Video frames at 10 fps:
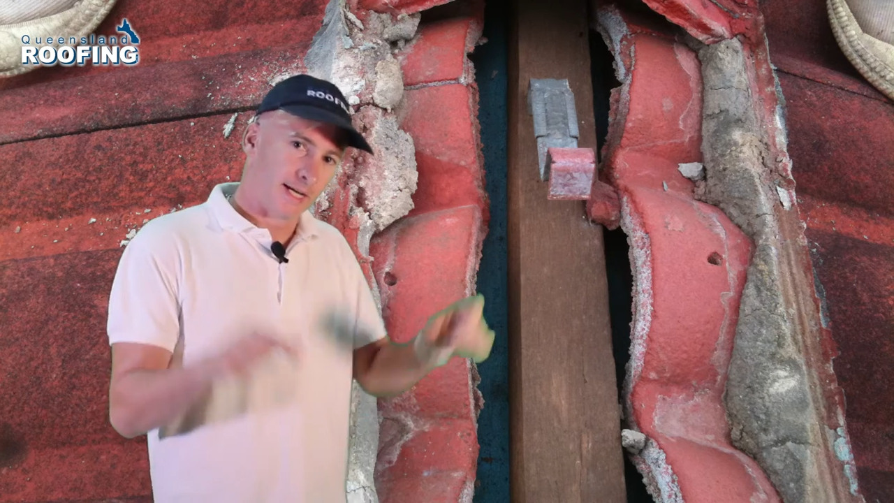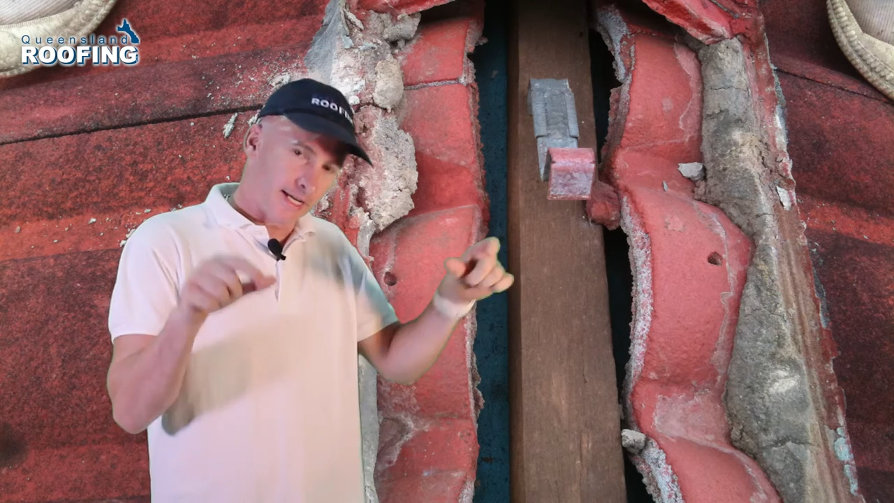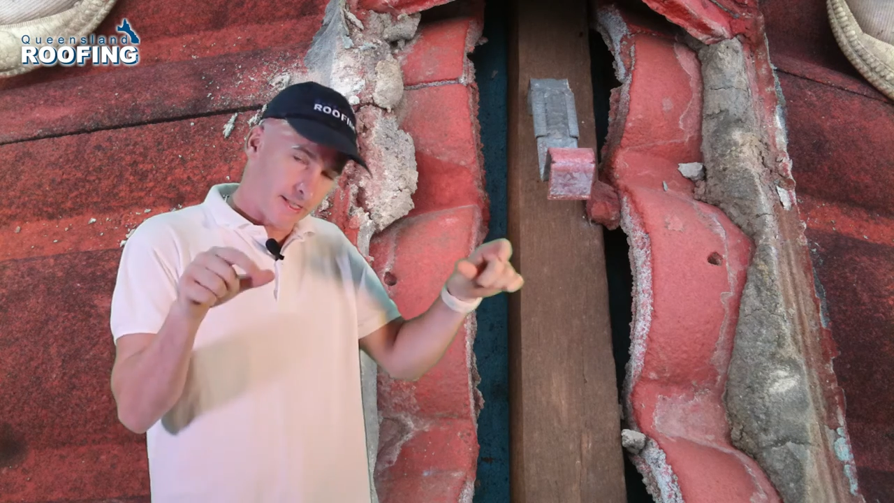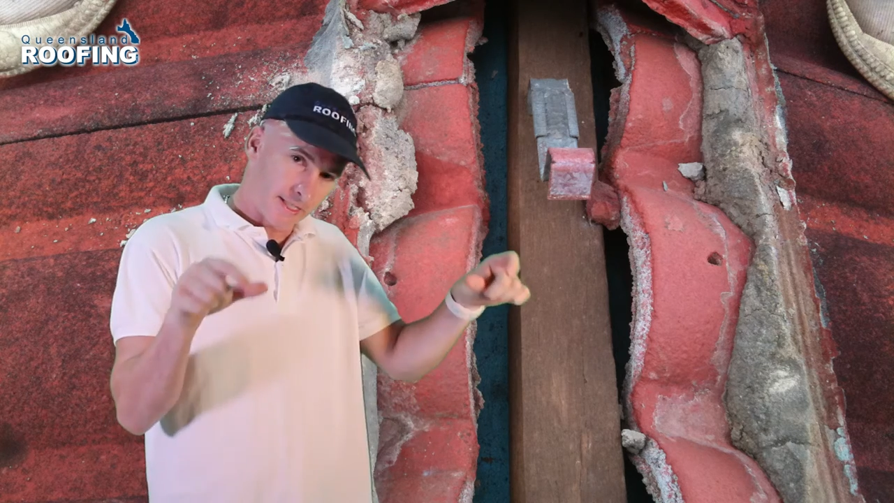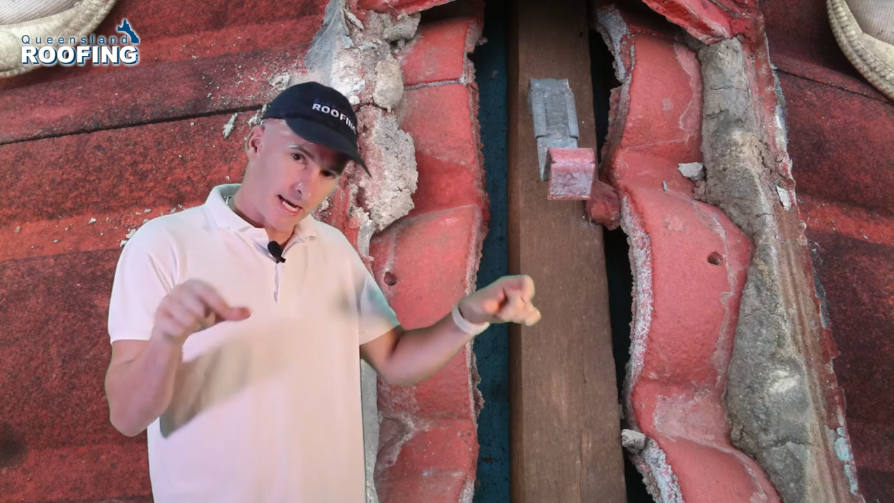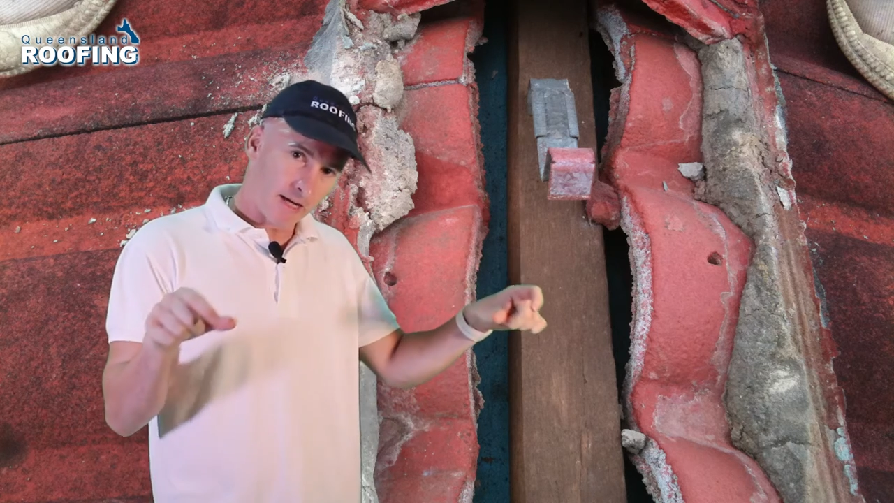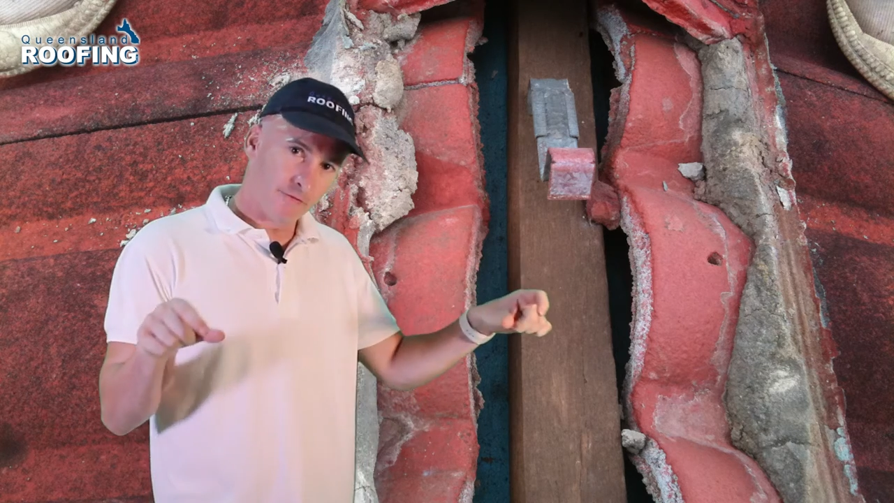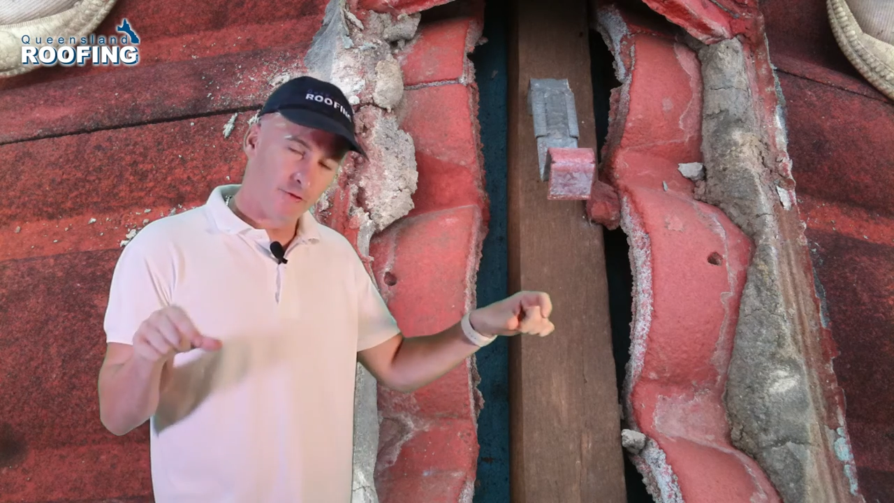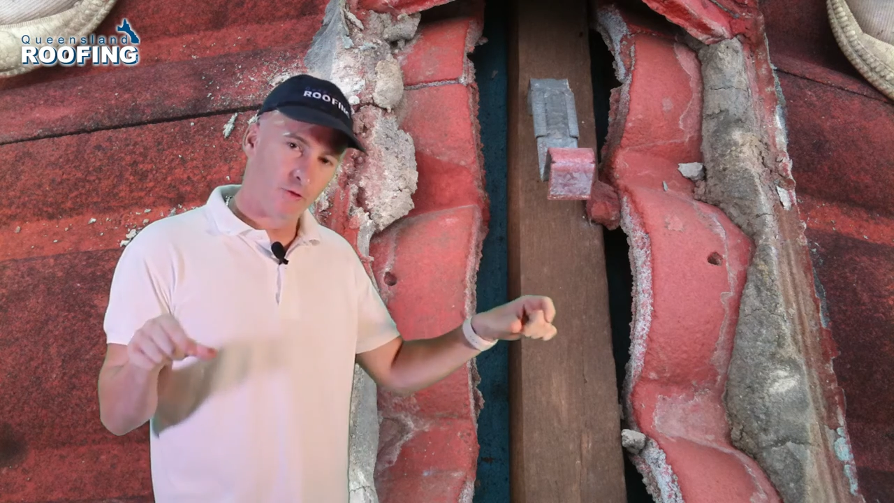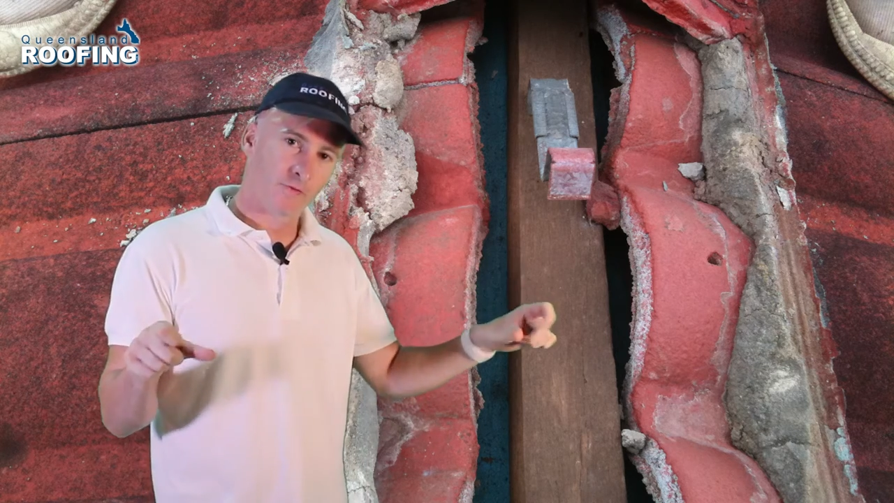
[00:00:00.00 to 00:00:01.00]
and down
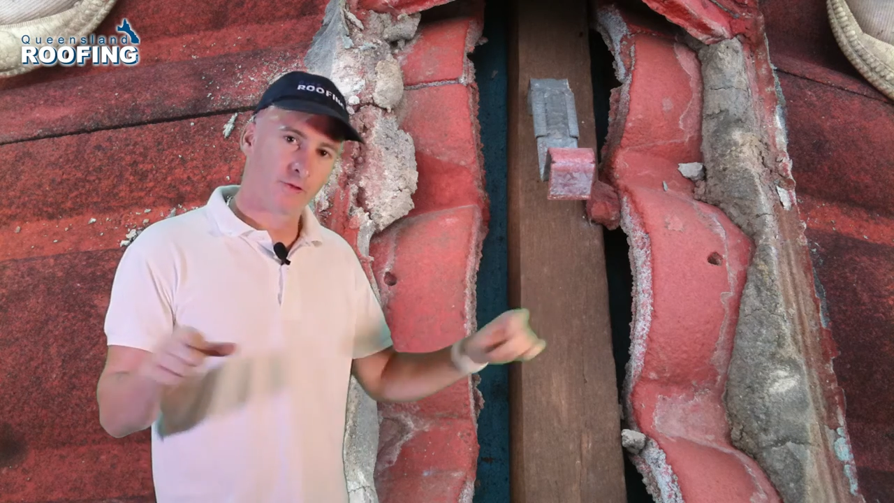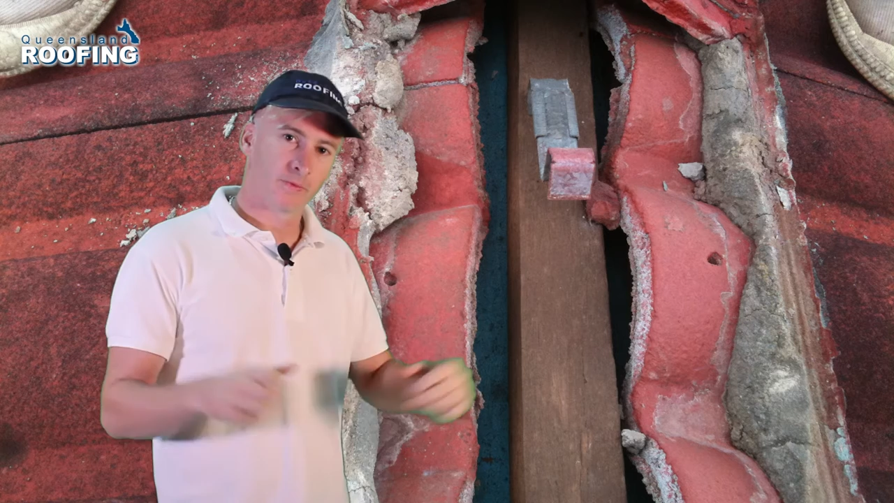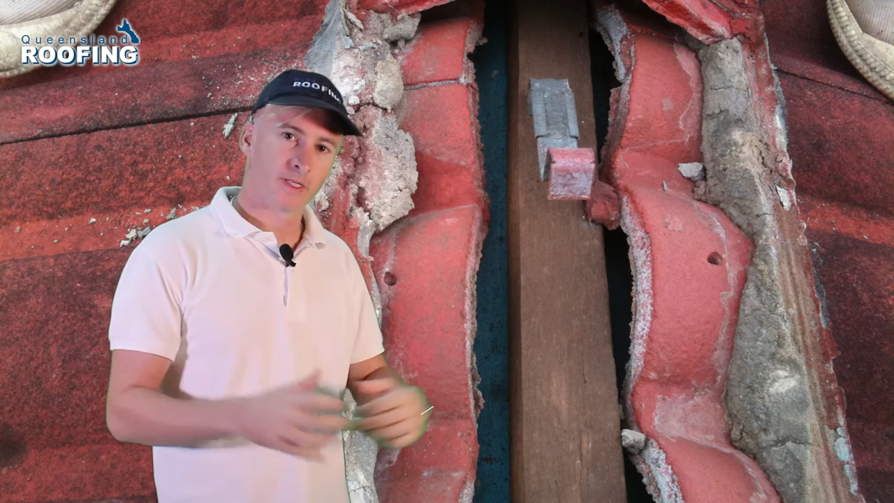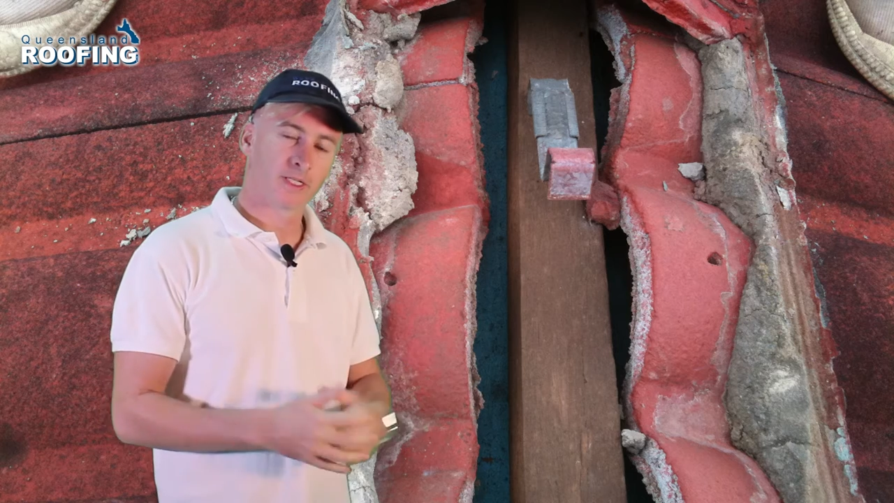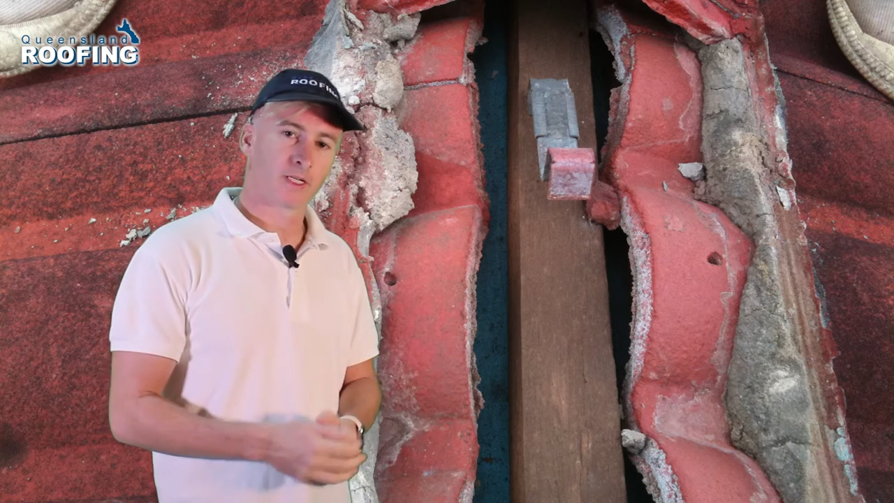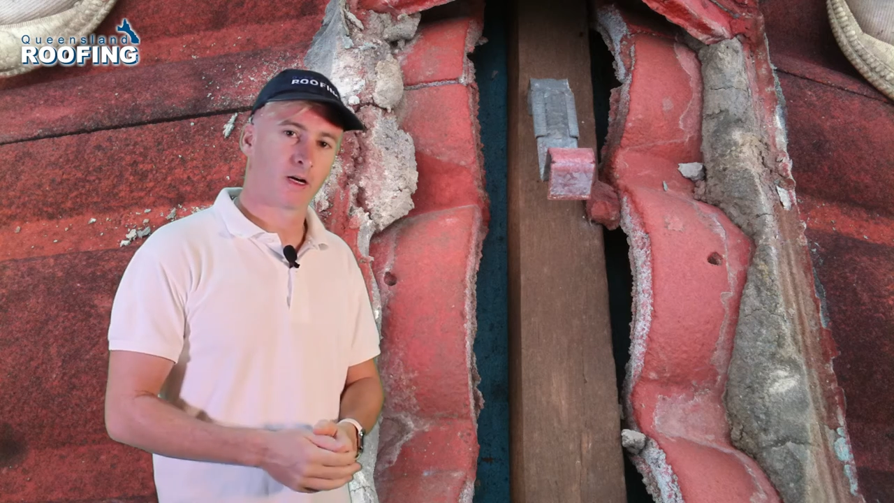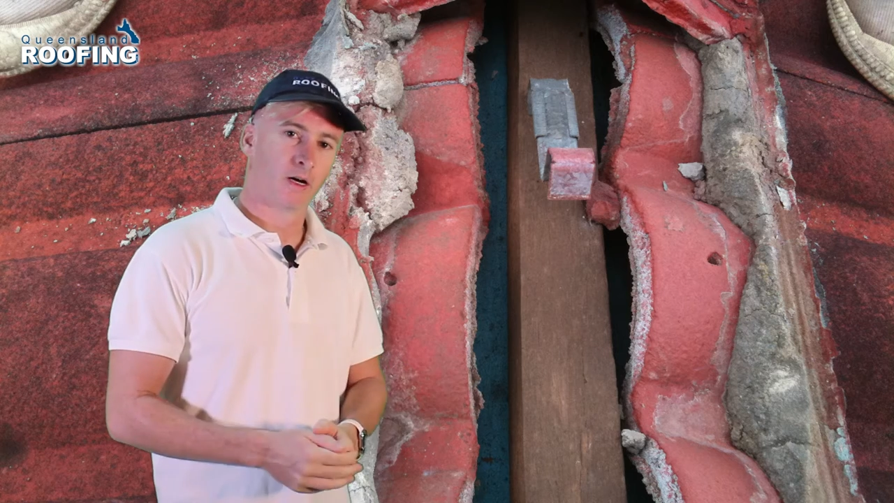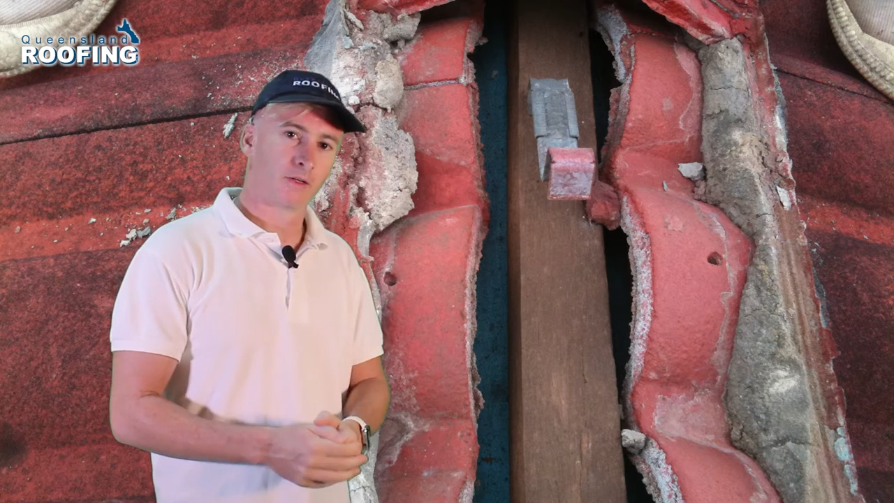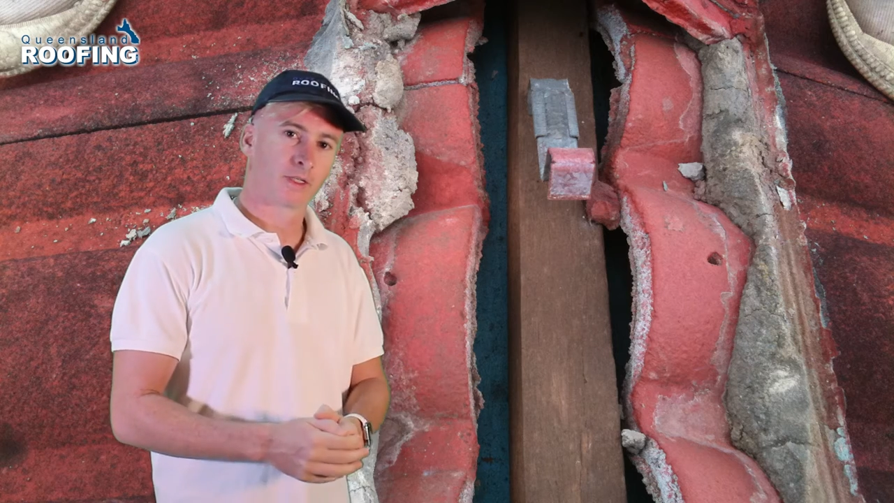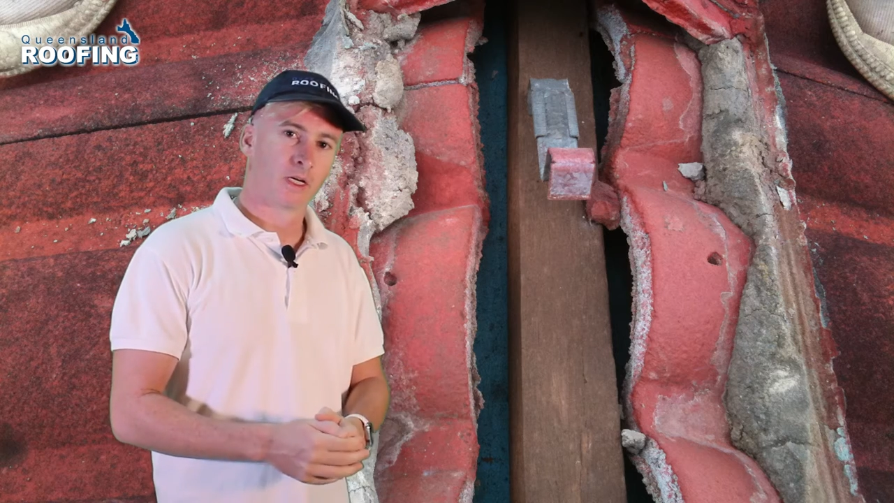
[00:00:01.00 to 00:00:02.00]
a few of the ridge
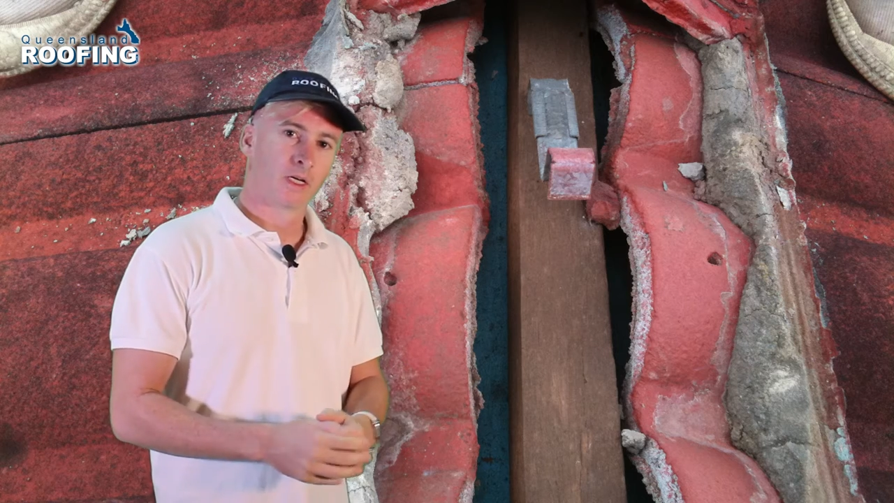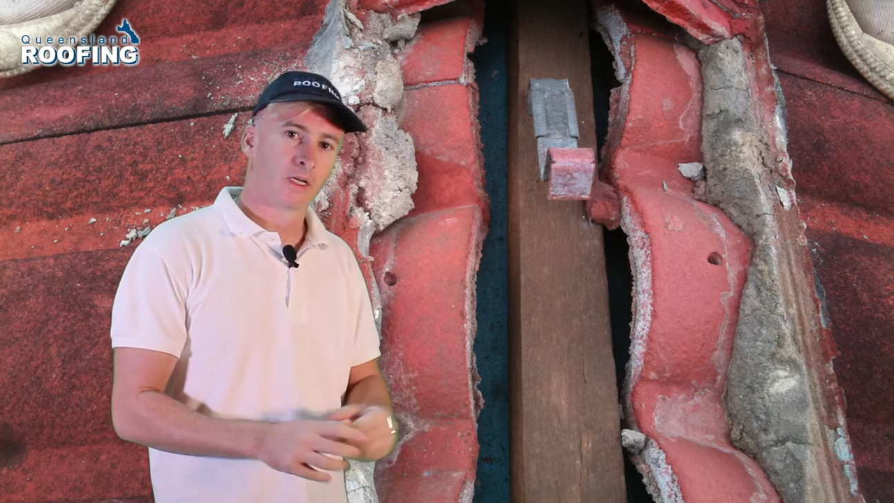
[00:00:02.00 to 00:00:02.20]
tiles